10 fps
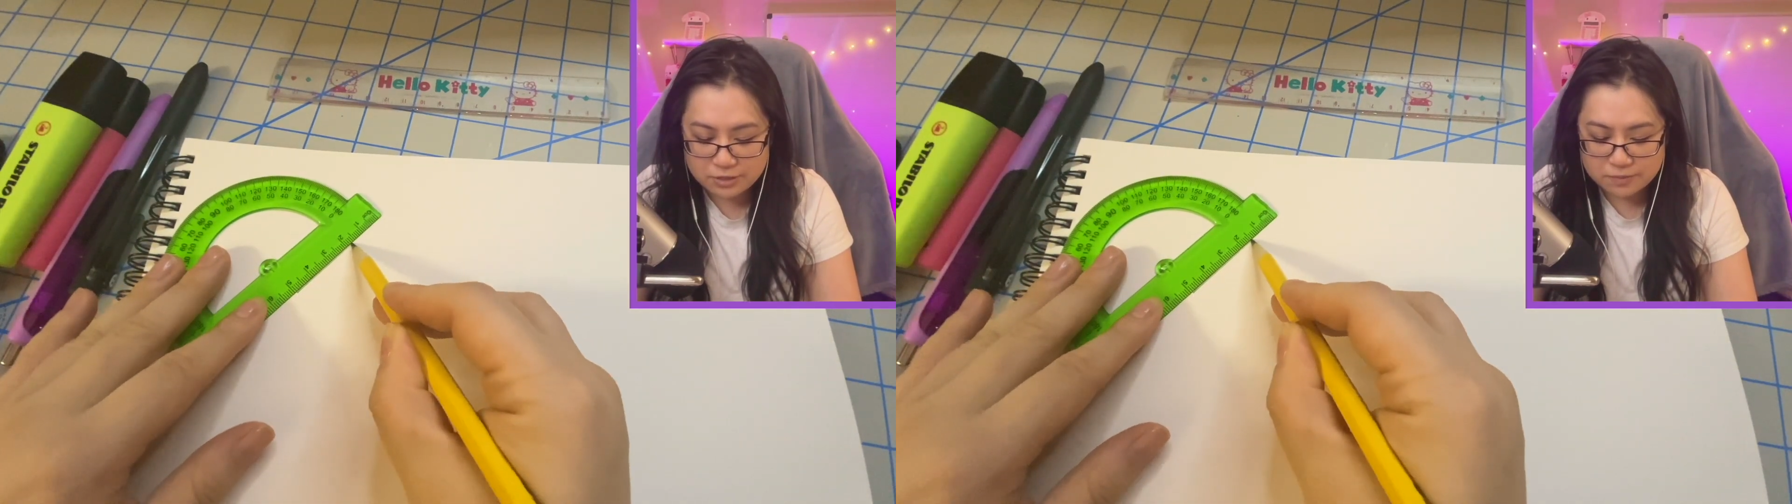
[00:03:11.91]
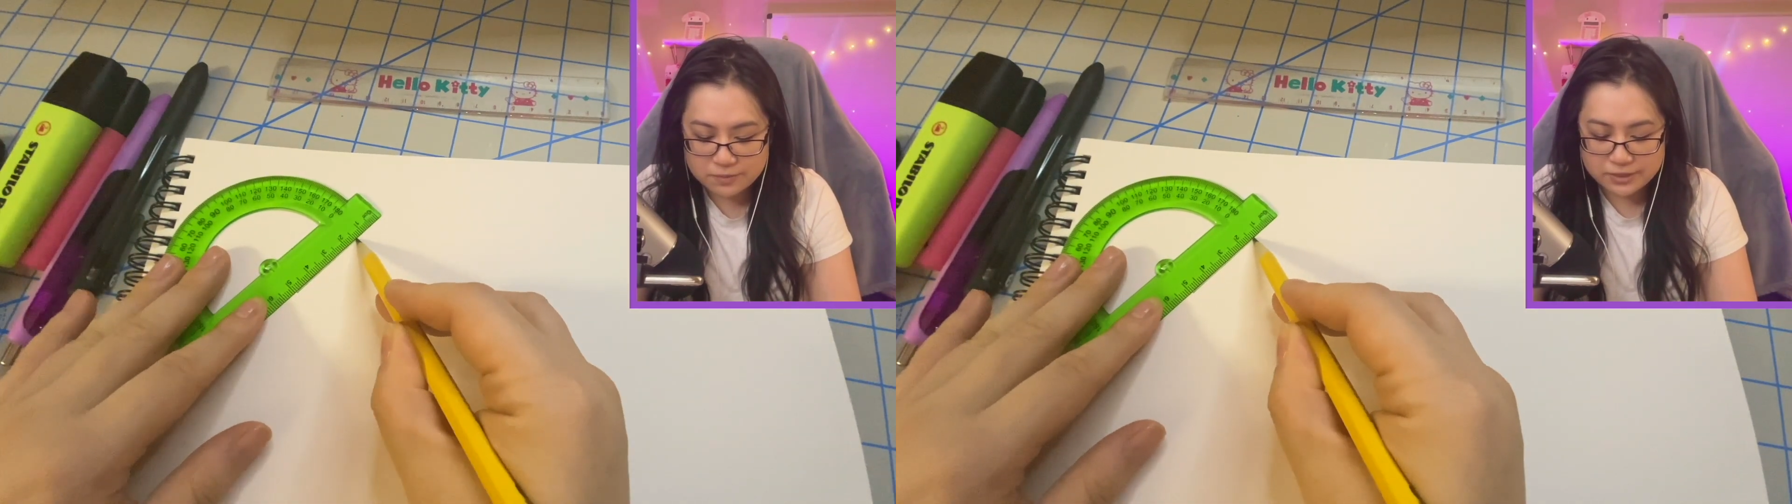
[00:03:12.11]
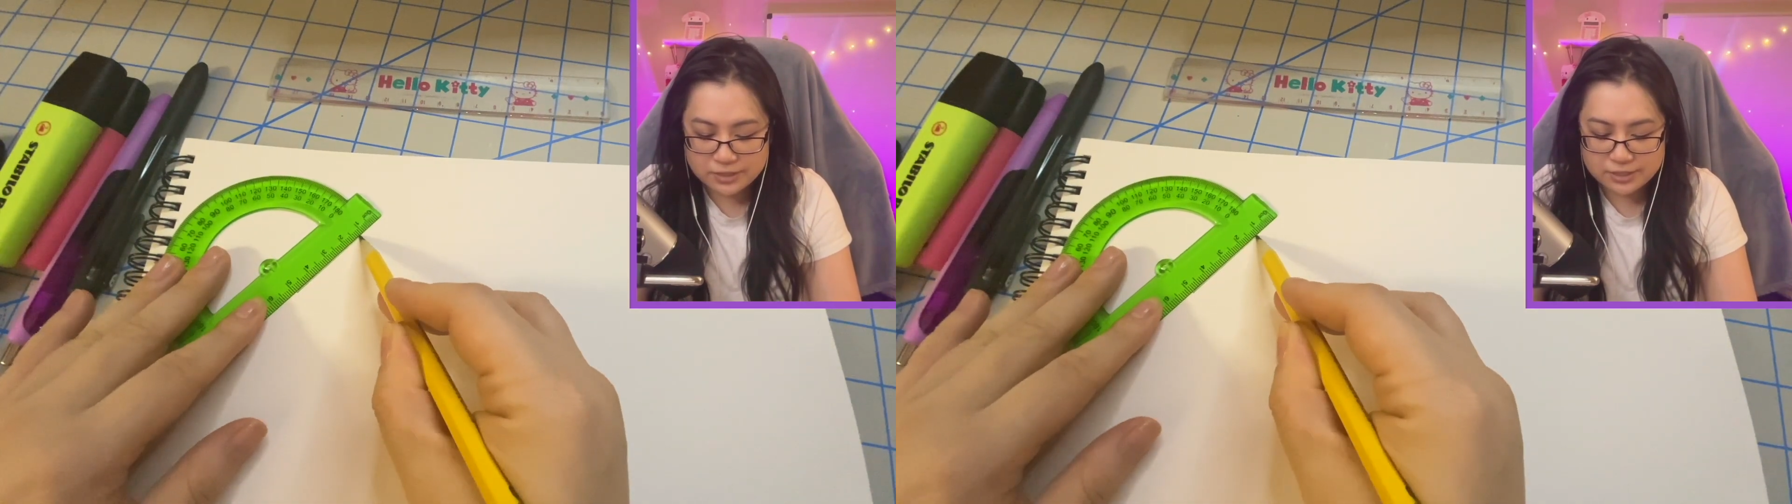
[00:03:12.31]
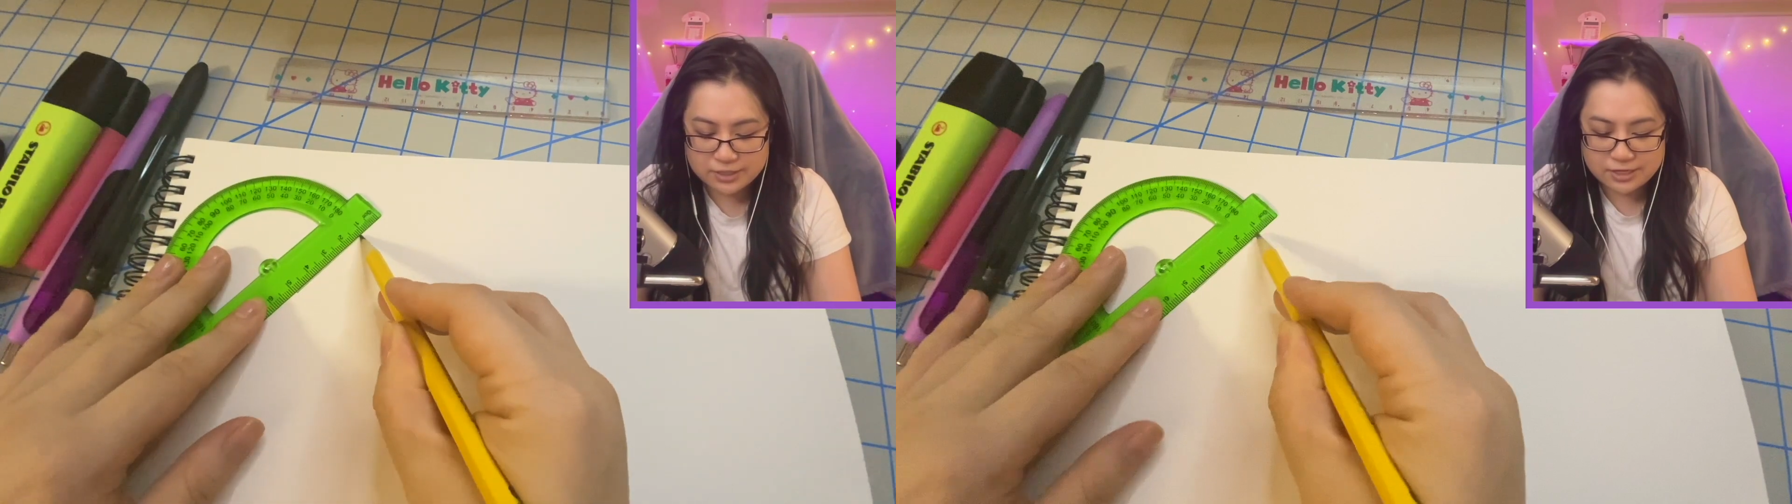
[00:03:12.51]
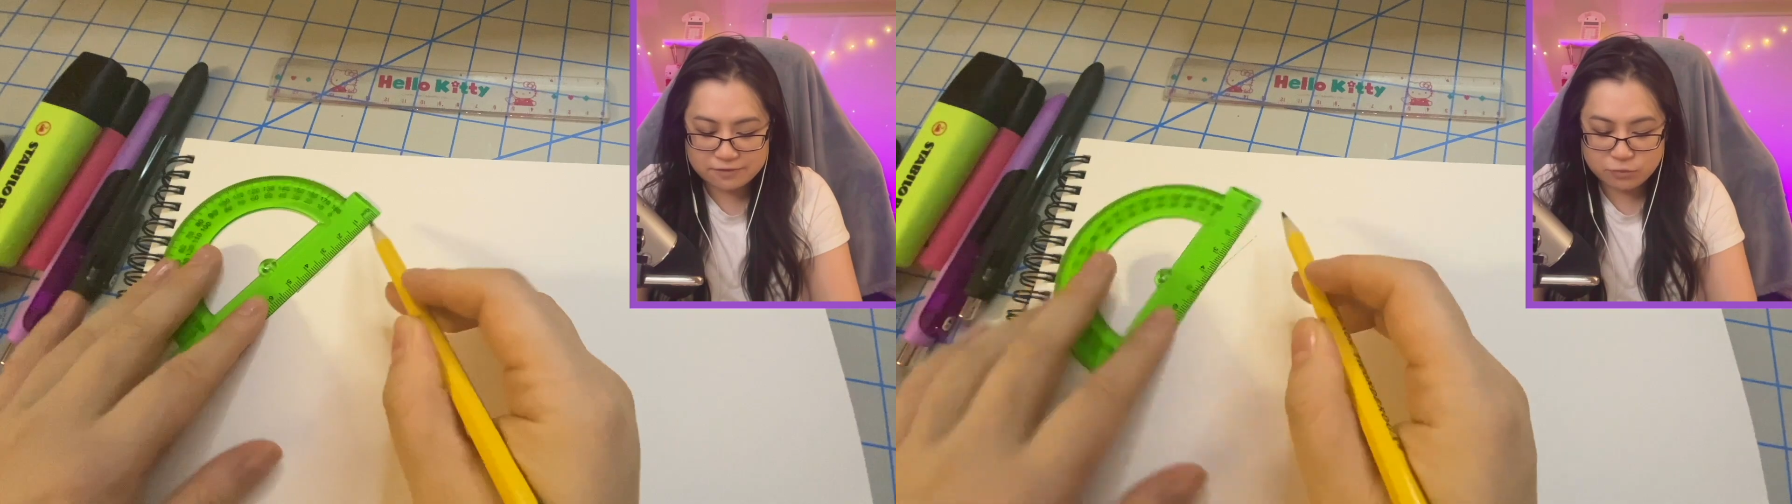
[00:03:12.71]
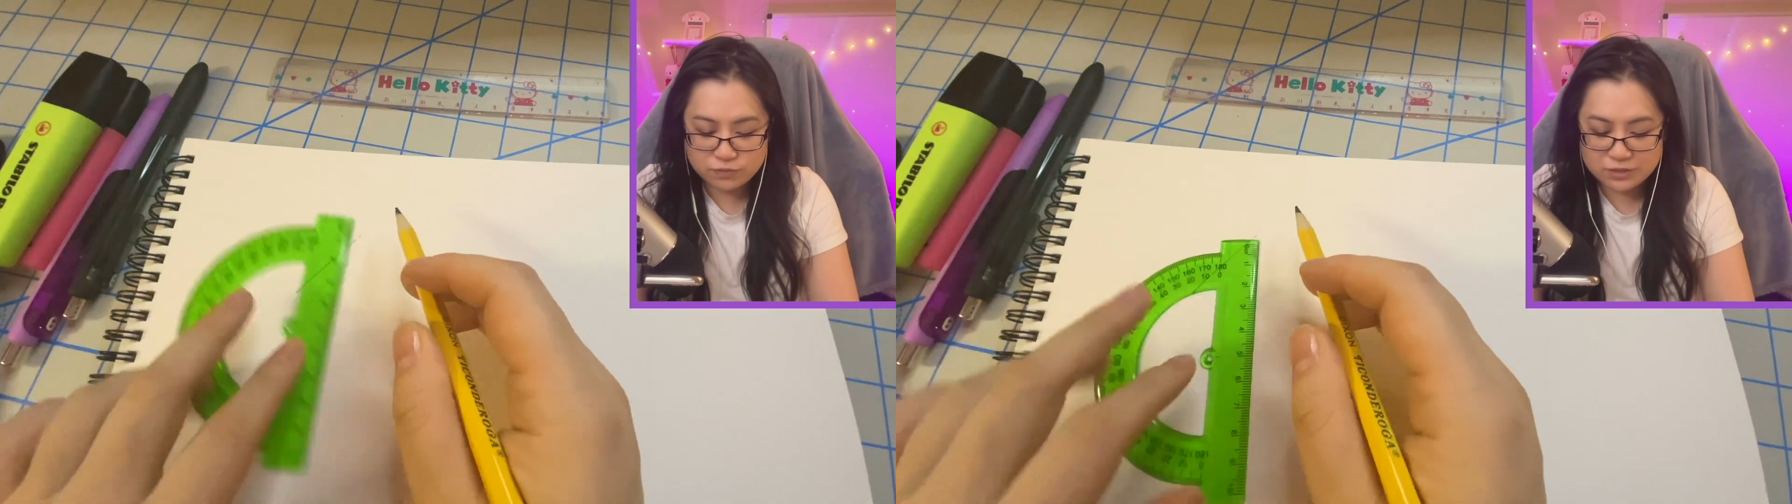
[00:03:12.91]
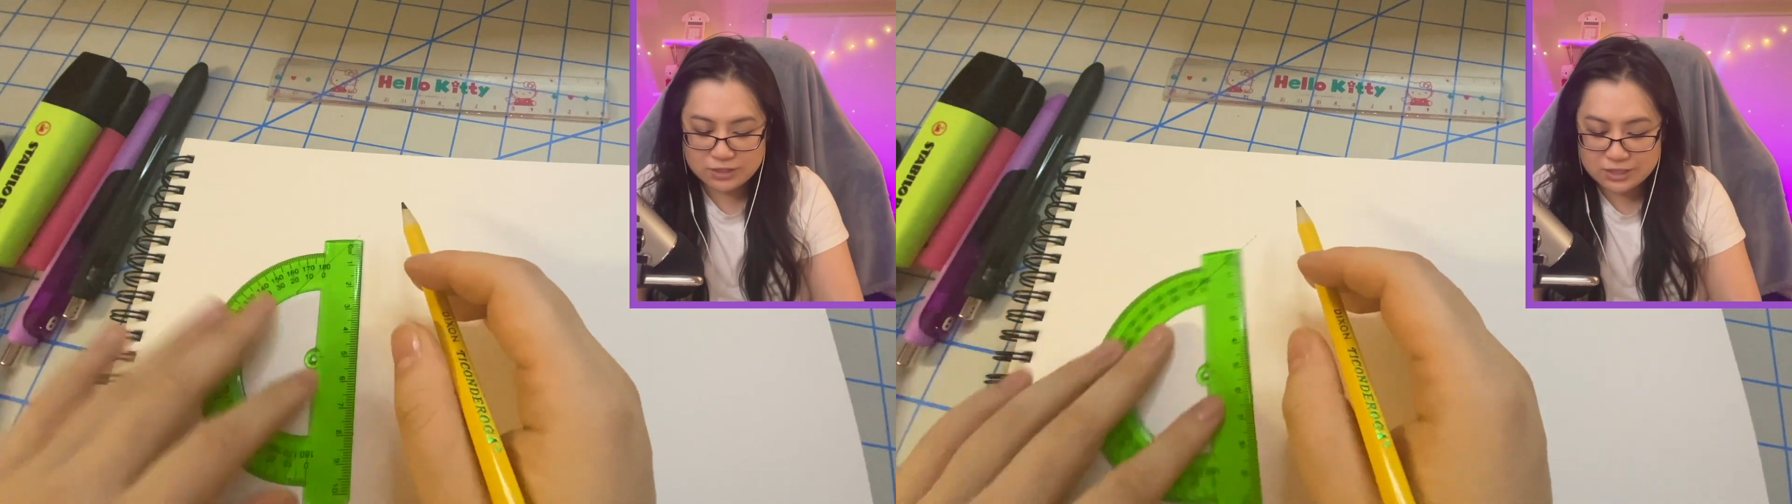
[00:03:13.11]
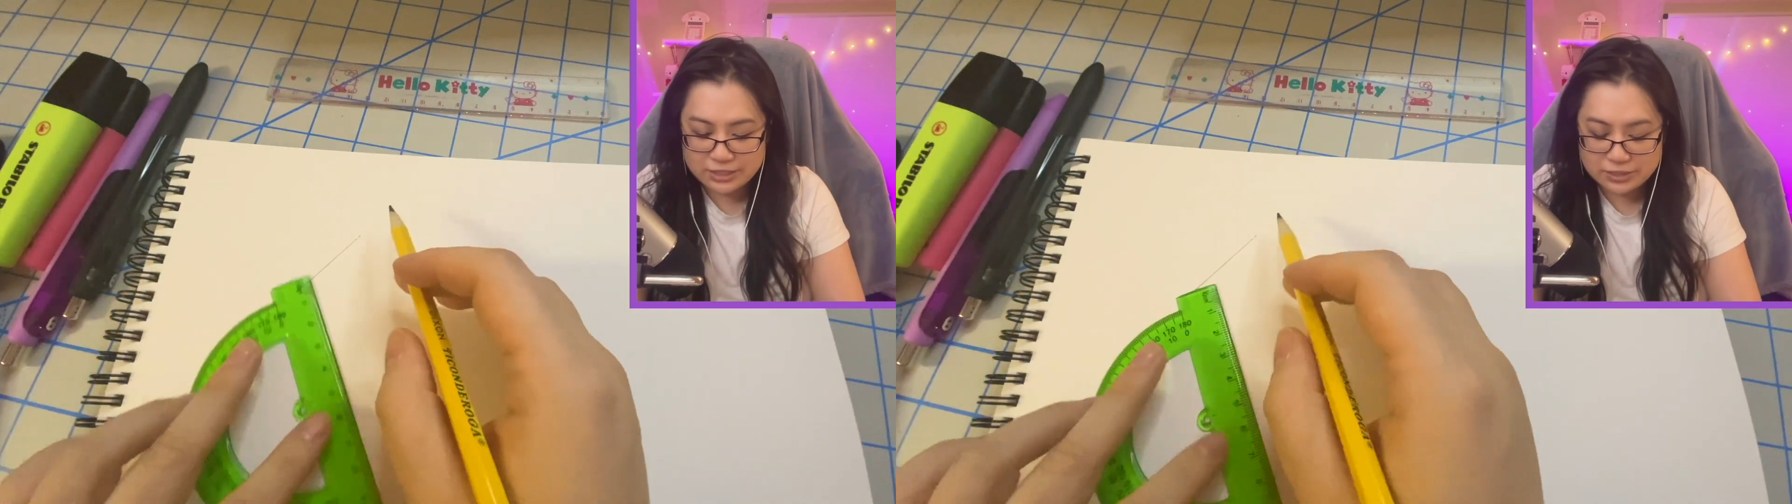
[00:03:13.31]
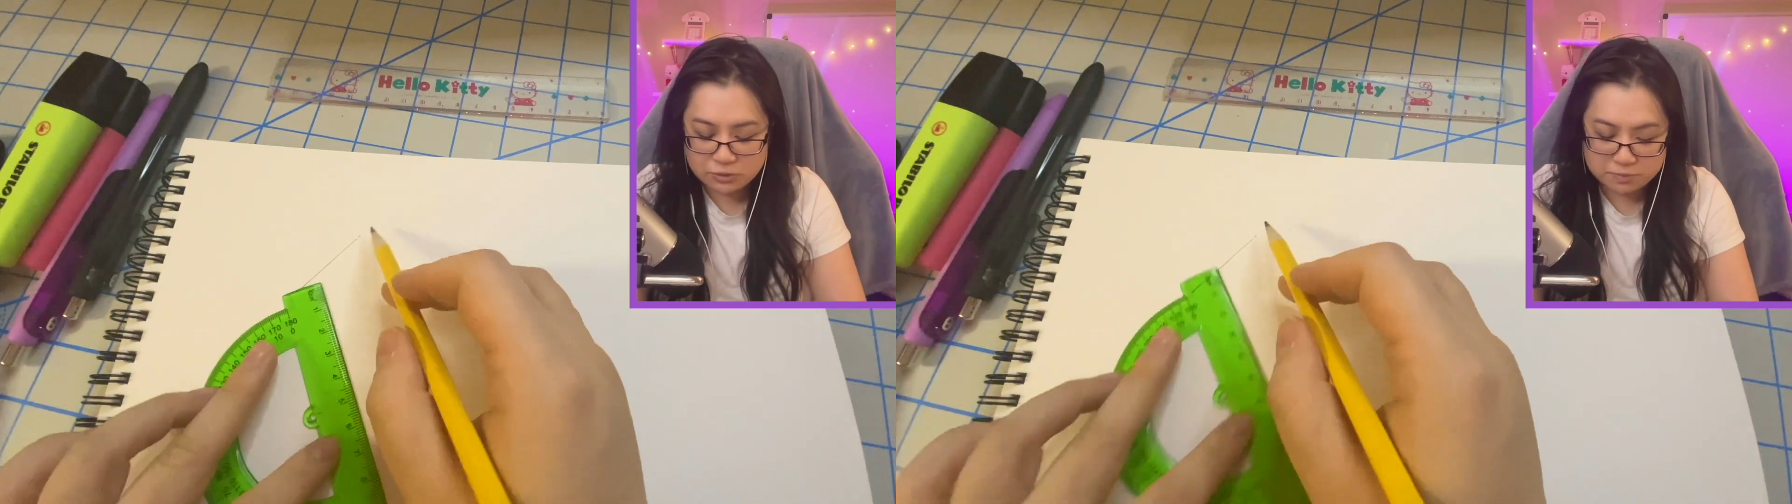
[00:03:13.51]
we're going to kind of move a little